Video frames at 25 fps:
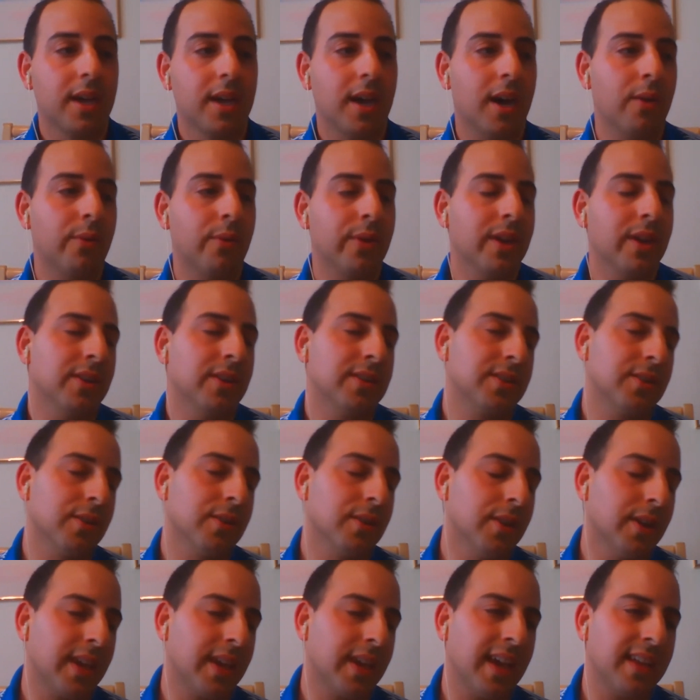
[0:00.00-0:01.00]
Uh, we also
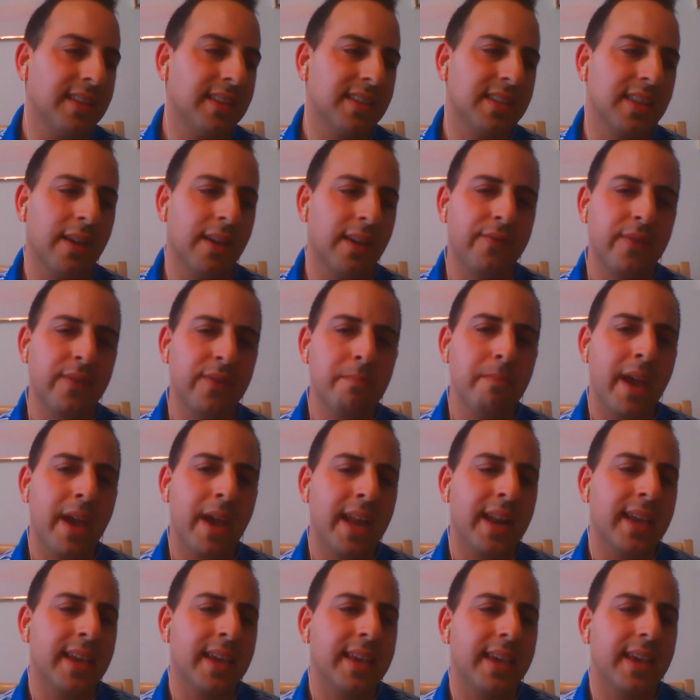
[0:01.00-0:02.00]
look at stuff in
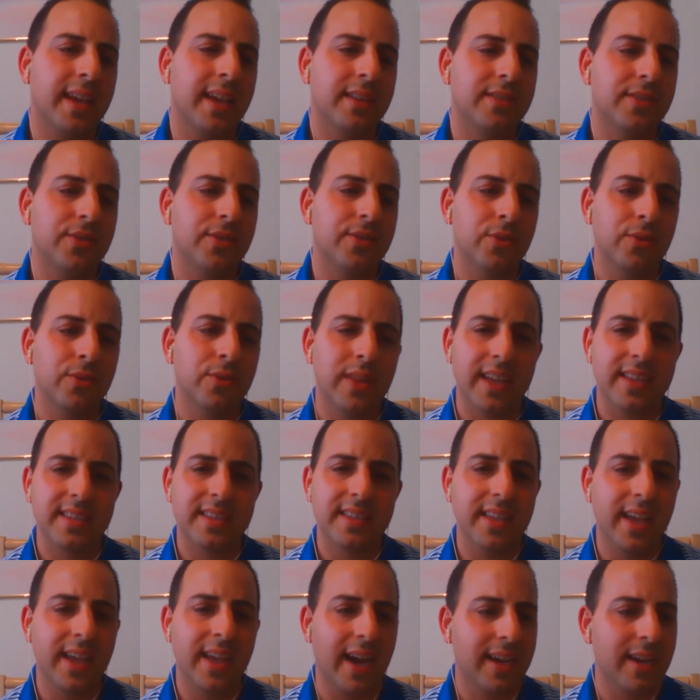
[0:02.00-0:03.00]
Medicare too
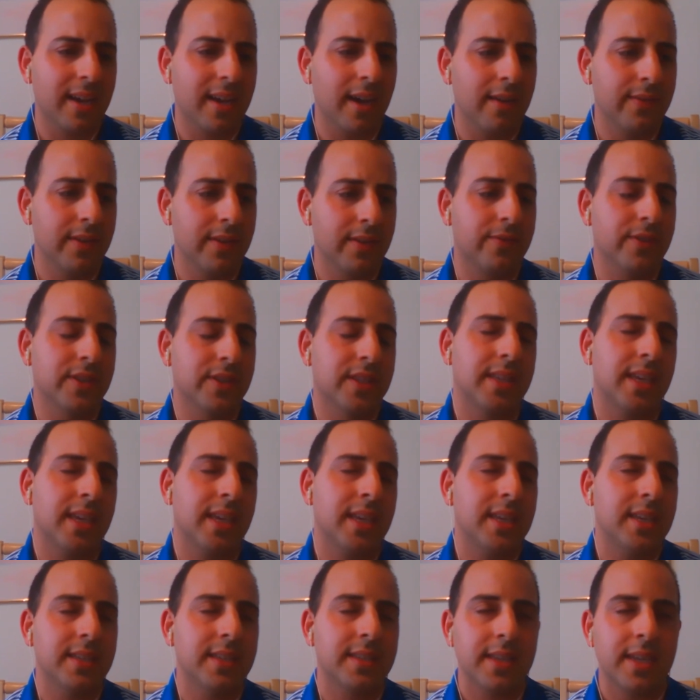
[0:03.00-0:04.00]
that's not covered for
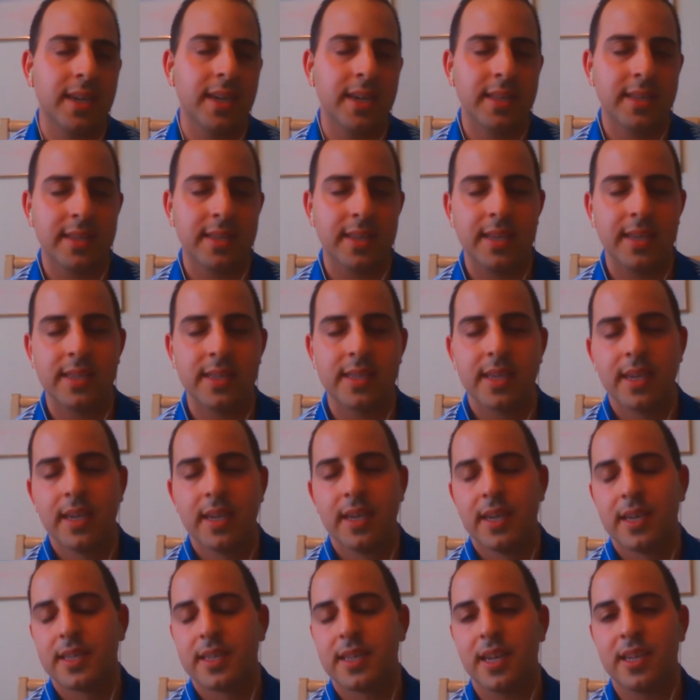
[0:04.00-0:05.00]
senior citizens,
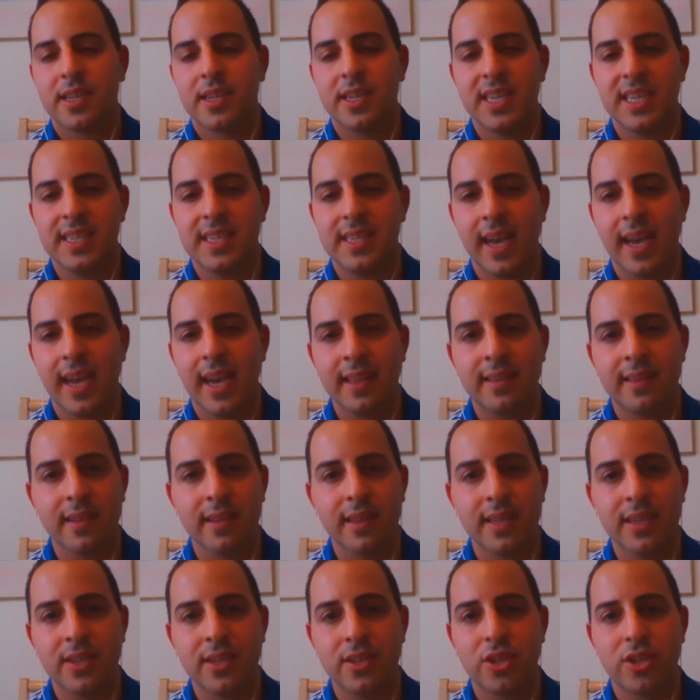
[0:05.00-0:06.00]
such as
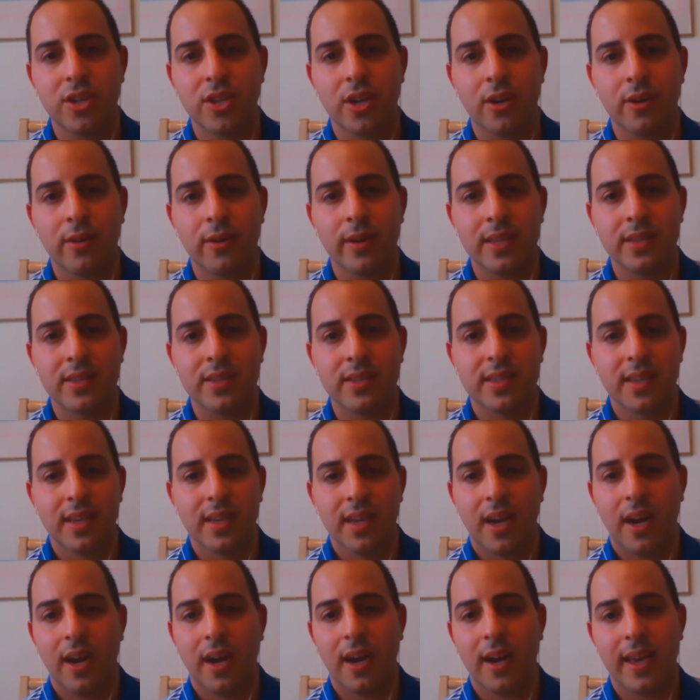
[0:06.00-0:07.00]
dental insurance,
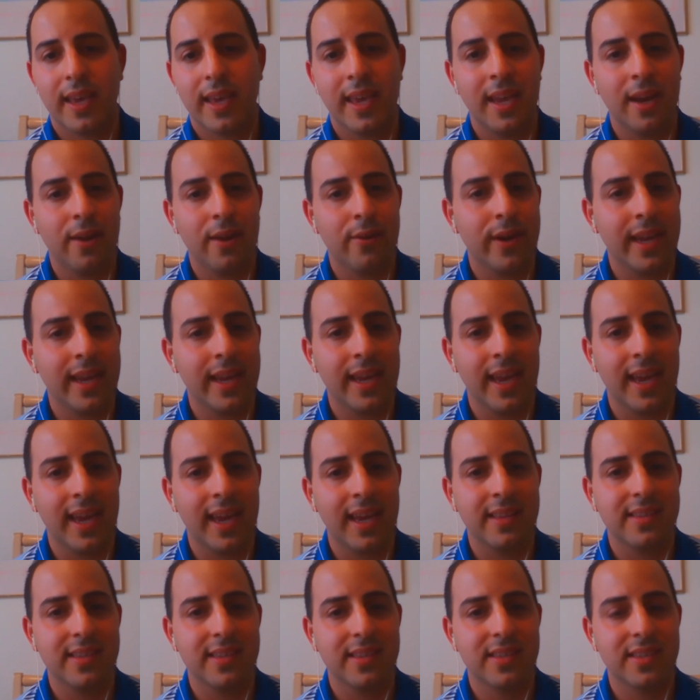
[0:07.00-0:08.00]
uh, hearing
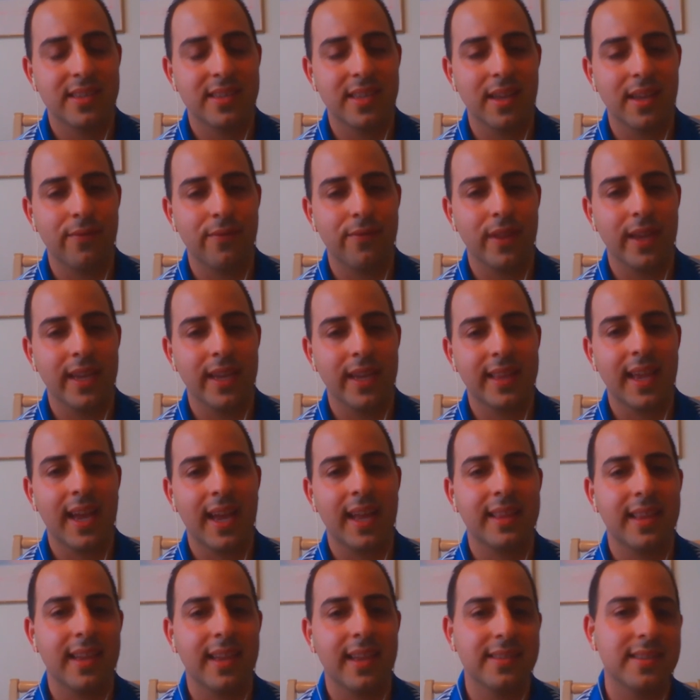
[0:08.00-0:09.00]
aids, and stuff like
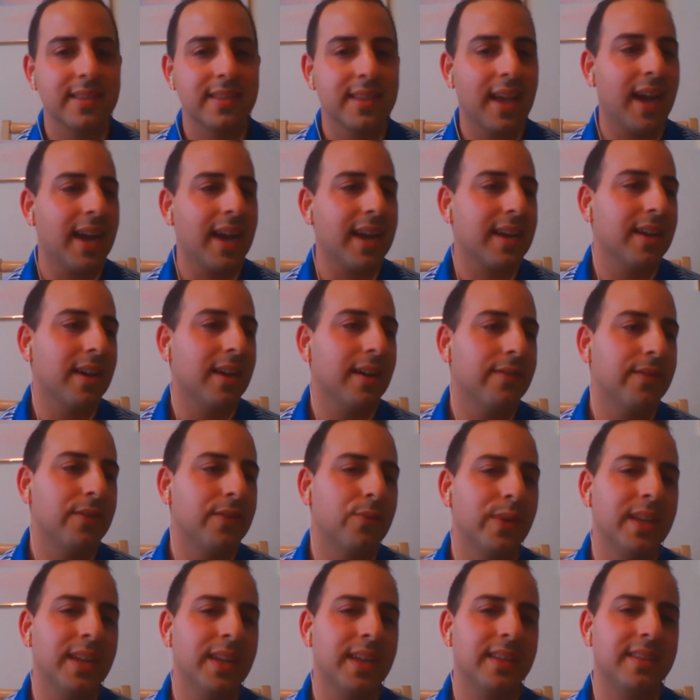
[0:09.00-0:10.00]
that. That's not covered.
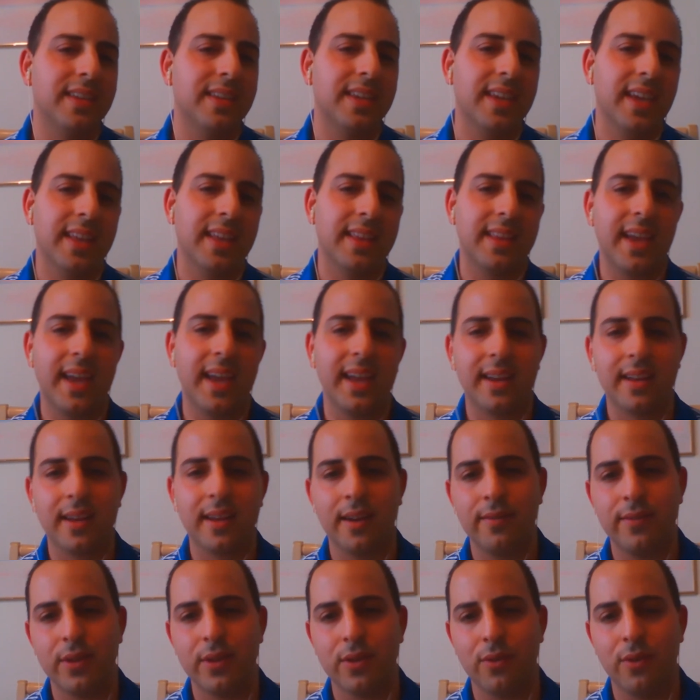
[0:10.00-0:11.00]
We need to get that
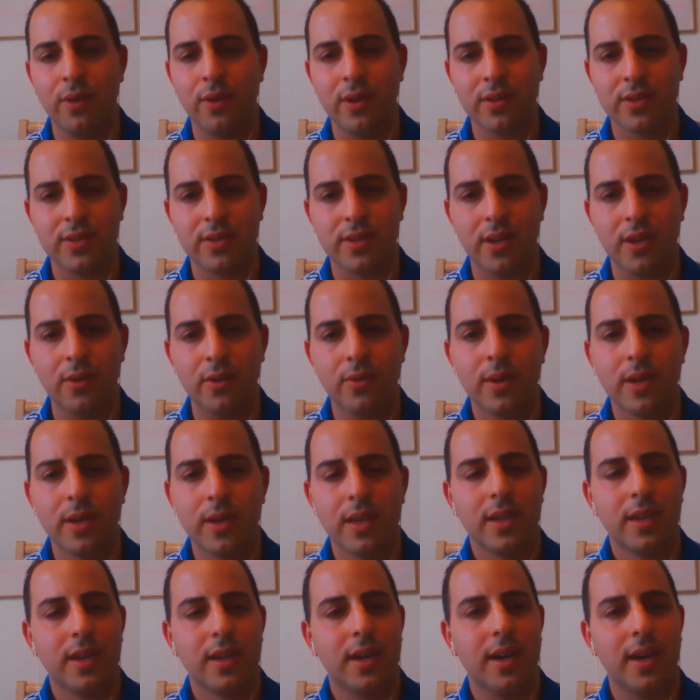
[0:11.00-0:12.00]
covered also
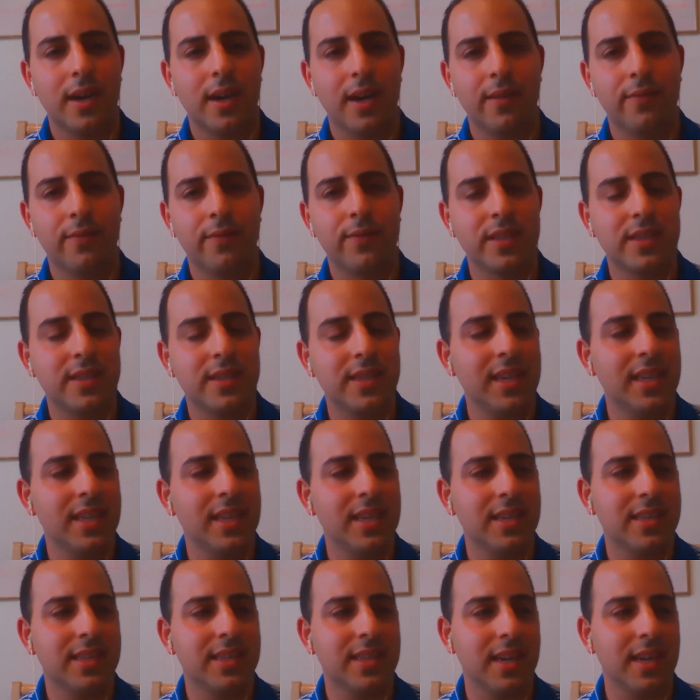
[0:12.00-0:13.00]
uh, for
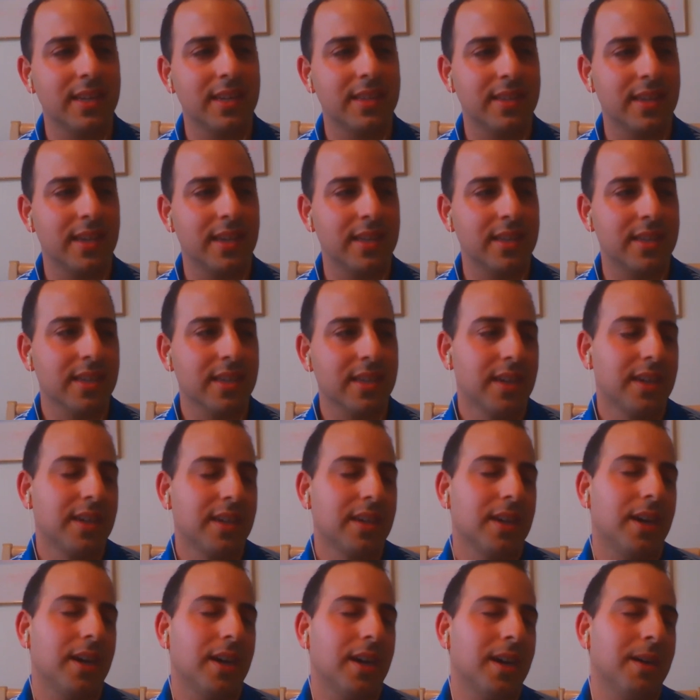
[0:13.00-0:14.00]
senior citizens.
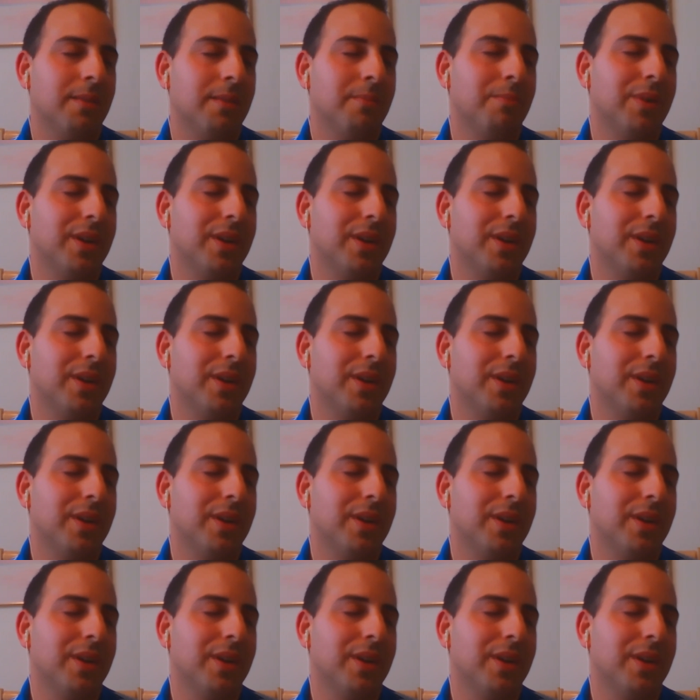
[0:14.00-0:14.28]
Um,